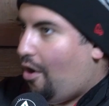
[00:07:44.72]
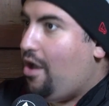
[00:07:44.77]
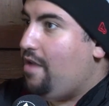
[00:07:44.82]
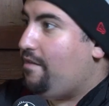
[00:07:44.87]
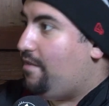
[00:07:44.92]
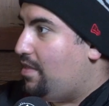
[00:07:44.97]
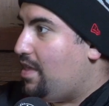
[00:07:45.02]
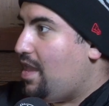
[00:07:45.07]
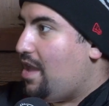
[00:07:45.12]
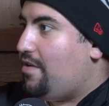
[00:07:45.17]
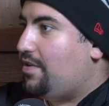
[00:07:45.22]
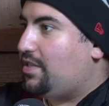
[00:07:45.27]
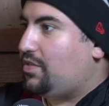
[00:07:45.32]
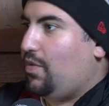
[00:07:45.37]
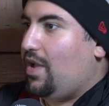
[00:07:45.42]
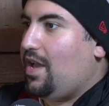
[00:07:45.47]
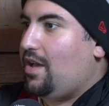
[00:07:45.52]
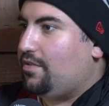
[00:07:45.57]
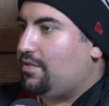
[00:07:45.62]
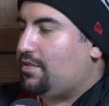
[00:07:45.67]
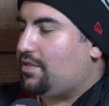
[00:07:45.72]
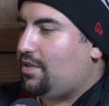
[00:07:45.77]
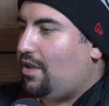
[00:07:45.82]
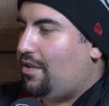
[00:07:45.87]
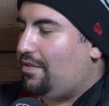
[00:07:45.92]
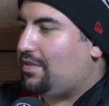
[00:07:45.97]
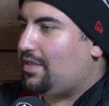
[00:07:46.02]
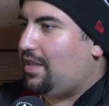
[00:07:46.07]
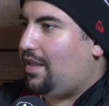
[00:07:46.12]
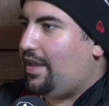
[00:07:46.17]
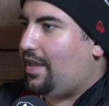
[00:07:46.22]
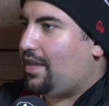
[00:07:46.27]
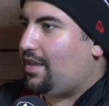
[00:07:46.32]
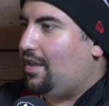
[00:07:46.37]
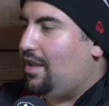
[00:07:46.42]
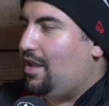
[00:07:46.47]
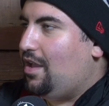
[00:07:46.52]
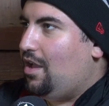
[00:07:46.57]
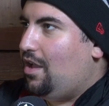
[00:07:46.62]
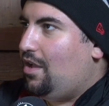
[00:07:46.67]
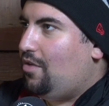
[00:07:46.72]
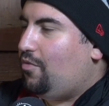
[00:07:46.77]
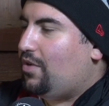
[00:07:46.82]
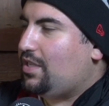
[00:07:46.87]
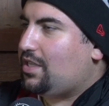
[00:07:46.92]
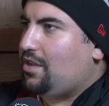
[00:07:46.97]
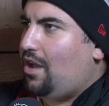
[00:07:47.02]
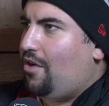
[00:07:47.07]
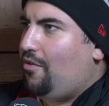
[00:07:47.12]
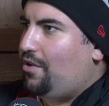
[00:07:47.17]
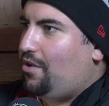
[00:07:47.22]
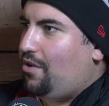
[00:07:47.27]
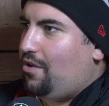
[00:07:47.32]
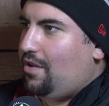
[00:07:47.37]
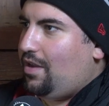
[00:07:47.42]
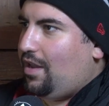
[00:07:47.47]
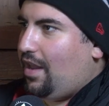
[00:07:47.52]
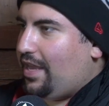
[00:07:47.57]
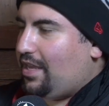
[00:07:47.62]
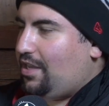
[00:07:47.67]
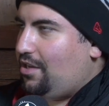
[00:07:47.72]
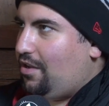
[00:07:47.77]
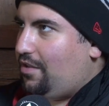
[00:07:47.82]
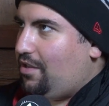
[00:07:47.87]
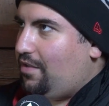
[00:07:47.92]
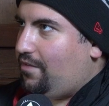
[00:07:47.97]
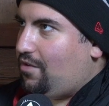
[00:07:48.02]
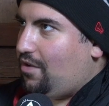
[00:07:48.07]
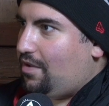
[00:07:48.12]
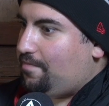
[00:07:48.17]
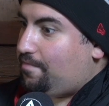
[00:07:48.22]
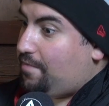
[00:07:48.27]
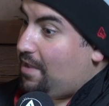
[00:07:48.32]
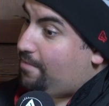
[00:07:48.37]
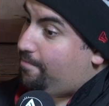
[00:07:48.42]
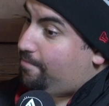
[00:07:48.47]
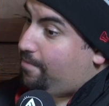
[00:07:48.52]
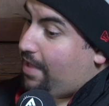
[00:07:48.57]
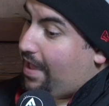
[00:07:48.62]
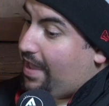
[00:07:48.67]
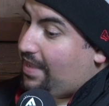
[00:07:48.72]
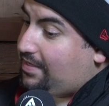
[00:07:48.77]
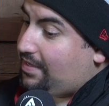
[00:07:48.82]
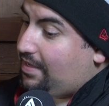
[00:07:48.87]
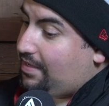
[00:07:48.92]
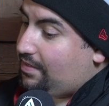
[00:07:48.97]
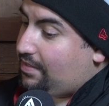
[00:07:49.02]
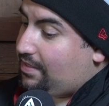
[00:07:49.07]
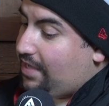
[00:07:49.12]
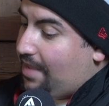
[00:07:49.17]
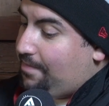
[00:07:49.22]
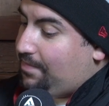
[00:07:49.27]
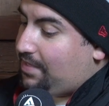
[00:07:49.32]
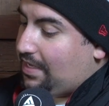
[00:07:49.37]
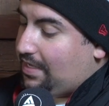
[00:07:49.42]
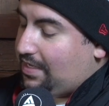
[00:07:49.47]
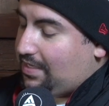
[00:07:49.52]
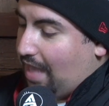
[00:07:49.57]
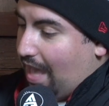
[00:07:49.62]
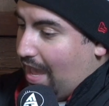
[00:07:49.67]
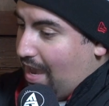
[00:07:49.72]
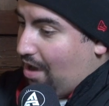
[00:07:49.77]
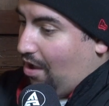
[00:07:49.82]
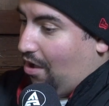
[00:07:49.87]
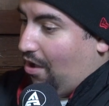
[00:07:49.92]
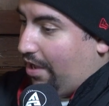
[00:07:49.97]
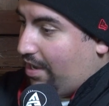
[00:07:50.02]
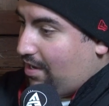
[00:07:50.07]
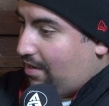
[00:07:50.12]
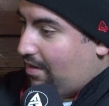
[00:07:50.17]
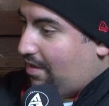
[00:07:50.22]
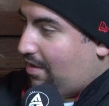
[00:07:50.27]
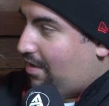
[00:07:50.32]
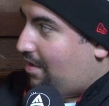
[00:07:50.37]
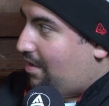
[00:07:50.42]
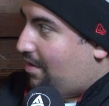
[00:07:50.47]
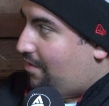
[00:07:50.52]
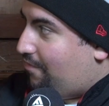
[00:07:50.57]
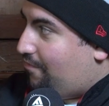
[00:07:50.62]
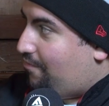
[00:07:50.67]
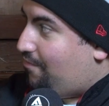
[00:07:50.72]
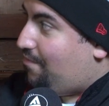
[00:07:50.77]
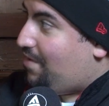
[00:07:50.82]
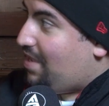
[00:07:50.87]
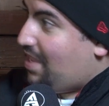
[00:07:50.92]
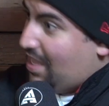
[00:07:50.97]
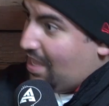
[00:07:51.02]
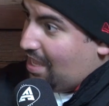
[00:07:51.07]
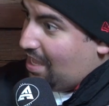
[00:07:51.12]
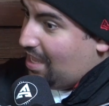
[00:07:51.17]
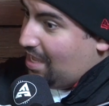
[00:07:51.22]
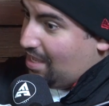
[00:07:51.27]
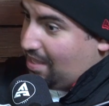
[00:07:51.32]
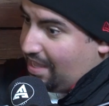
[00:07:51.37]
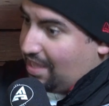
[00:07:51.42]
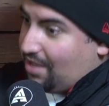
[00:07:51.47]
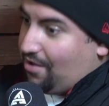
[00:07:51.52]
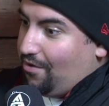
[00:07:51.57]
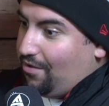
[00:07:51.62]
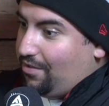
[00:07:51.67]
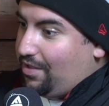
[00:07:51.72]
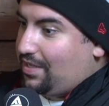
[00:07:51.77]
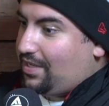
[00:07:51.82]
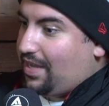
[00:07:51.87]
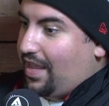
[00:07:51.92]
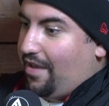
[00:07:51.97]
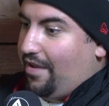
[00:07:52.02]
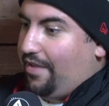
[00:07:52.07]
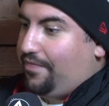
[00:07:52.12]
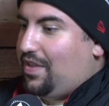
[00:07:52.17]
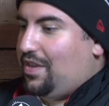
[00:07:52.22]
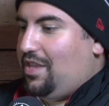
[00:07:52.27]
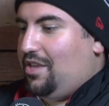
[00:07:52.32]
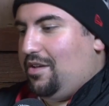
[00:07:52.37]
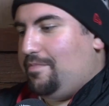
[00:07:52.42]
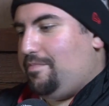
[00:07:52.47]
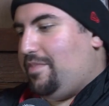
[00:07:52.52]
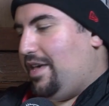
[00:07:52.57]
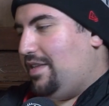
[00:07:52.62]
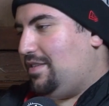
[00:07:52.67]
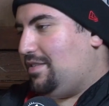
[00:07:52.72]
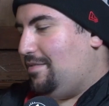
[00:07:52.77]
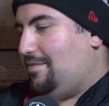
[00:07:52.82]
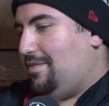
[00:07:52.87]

over there as well. So it's like, what's going on? Like, you know, you've got players that teams that started hot, really cooling down. Then you got players,